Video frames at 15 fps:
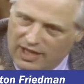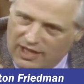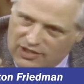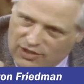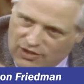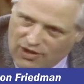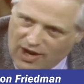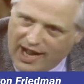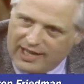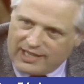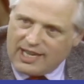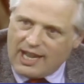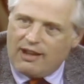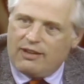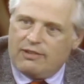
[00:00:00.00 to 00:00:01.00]
It is
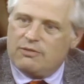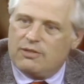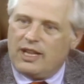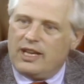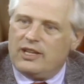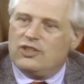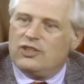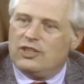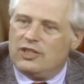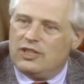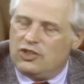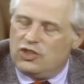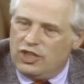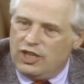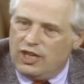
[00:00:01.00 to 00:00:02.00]
cranked out in relation to
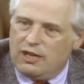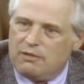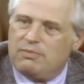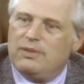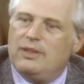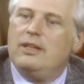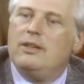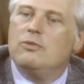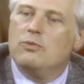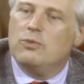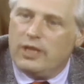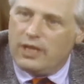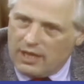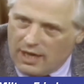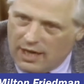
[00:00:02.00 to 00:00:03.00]
the GNP
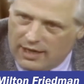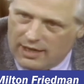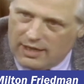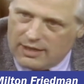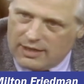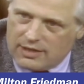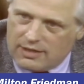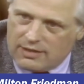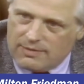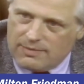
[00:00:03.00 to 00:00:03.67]
regardless.